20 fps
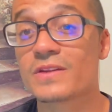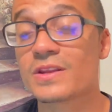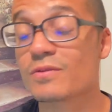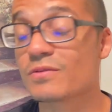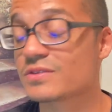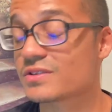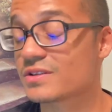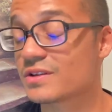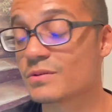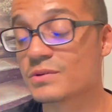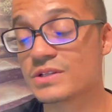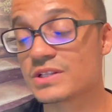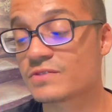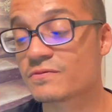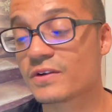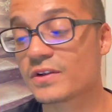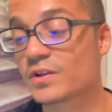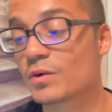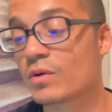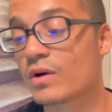And it was just
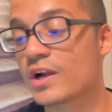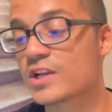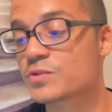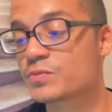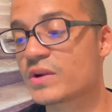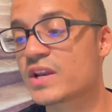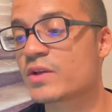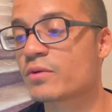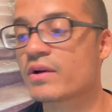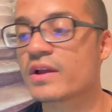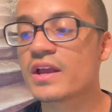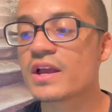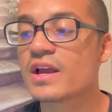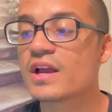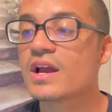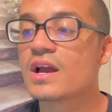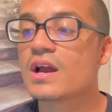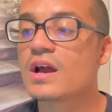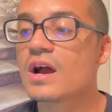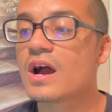fun to watch. But anyway,
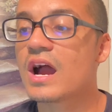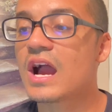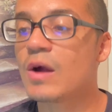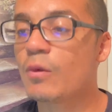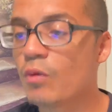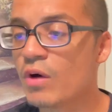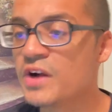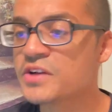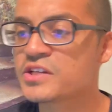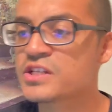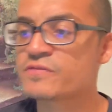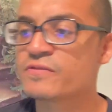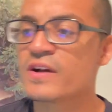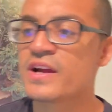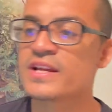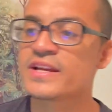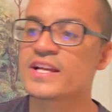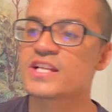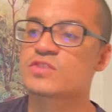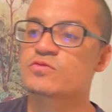I watched his fight
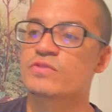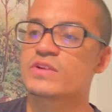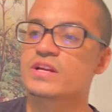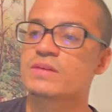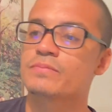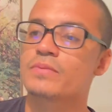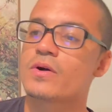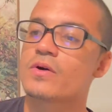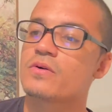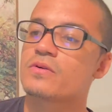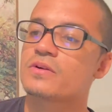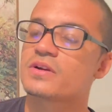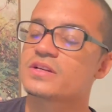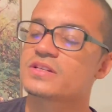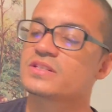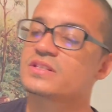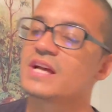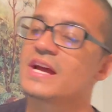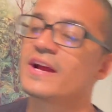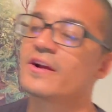against Riddick Bowe
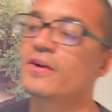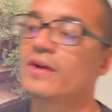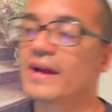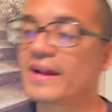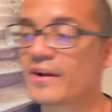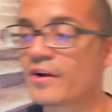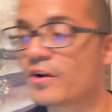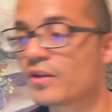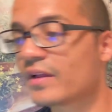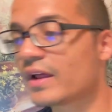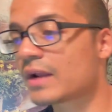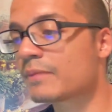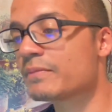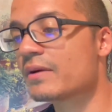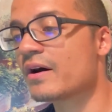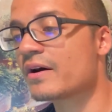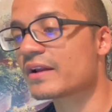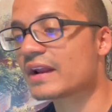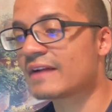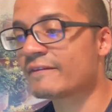because I'd heard a lot
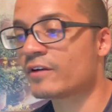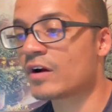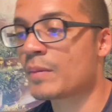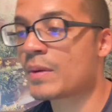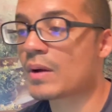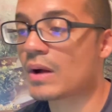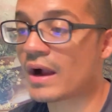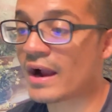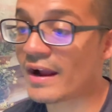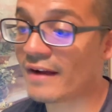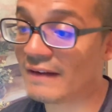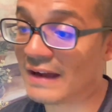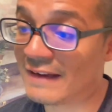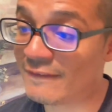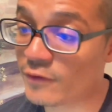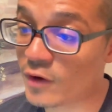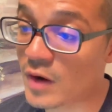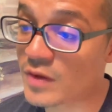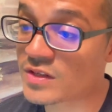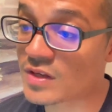about it. I've
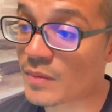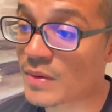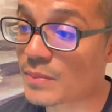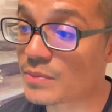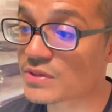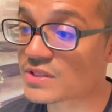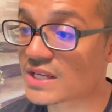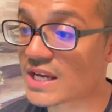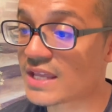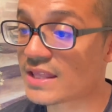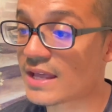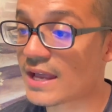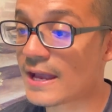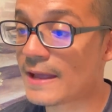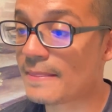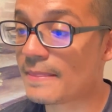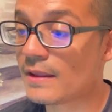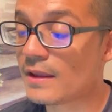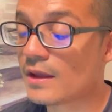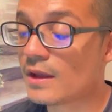heard some people say that